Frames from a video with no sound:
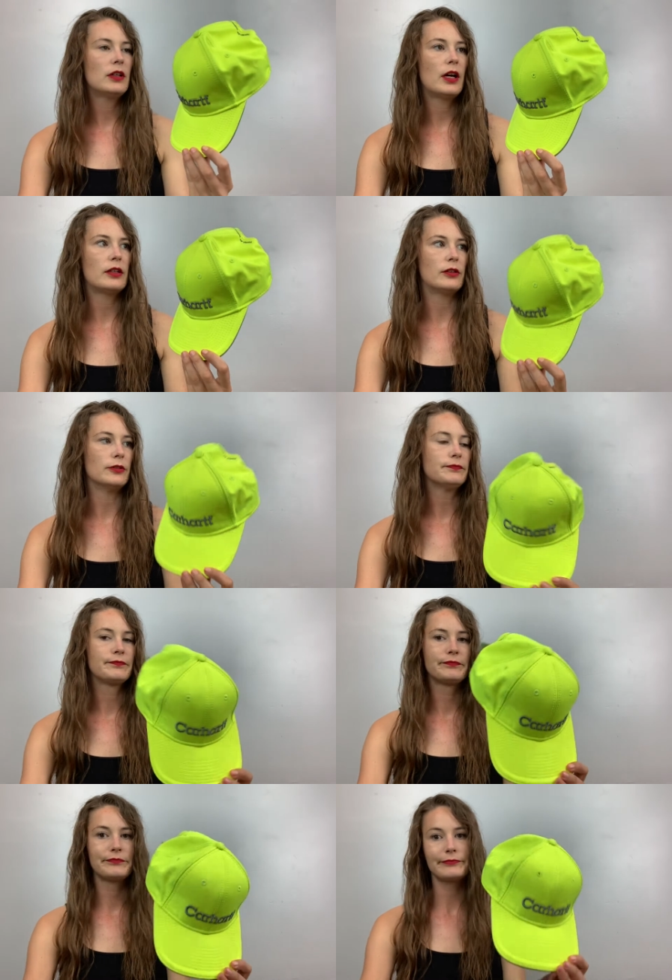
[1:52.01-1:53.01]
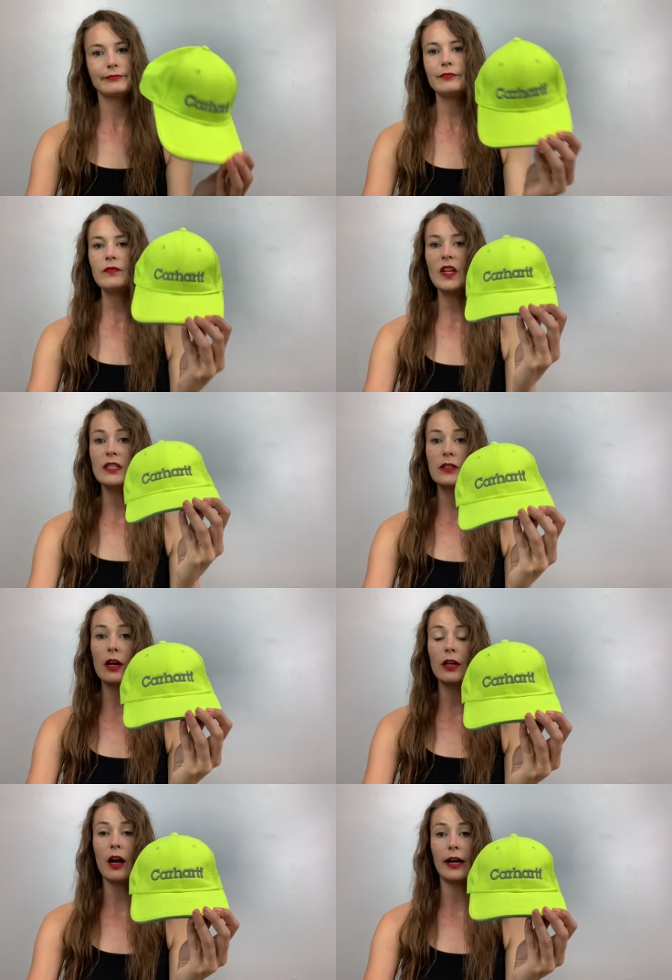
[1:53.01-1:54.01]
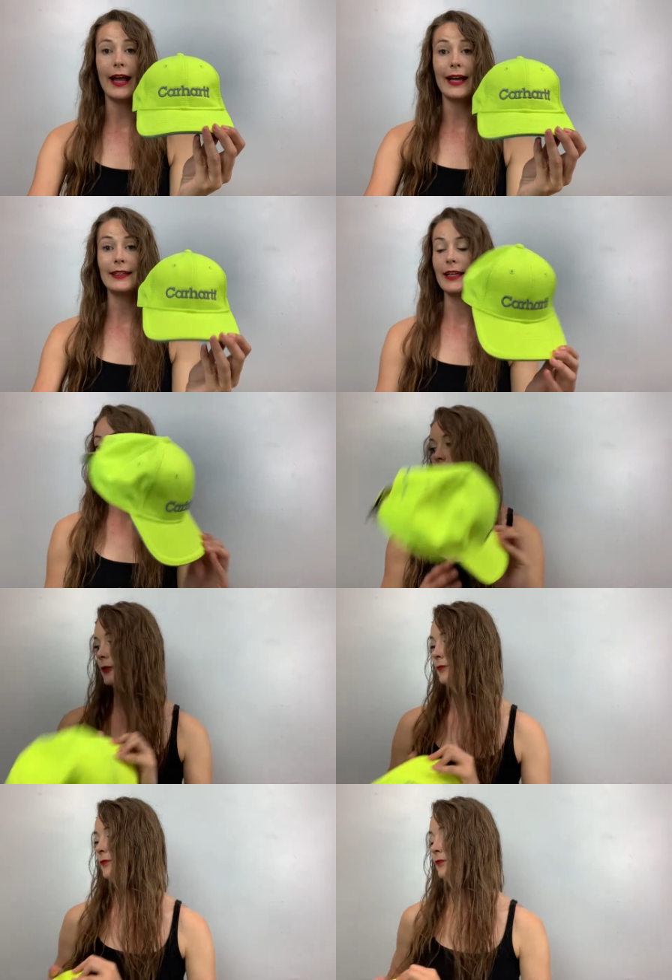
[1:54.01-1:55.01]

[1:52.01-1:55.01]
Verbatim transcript: I don't know. It's Carhartt hat neon.